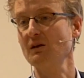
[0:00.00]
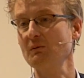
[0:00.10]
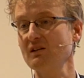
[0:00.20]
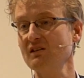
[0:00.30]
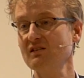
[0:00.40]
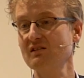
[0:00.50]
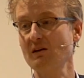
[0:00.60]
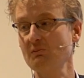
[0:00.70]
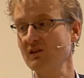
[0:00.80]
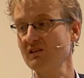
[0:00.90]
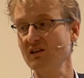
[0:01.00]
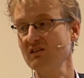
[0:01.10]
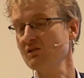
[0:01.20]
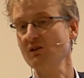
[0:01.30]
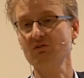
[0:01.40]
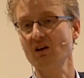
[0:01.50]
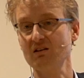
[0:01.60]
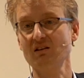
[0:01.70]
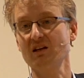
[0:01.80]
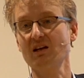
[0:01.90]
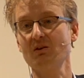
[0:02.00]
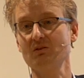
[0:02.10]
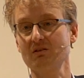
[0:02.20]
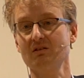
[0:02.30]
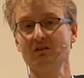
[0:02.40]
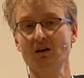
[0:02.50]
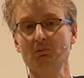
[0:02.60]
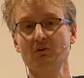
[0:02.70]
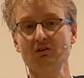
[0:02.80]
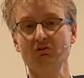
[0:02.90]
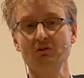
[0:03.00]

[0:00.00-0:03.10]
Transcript: I mean, this is something that you have not encountered, I'm pretty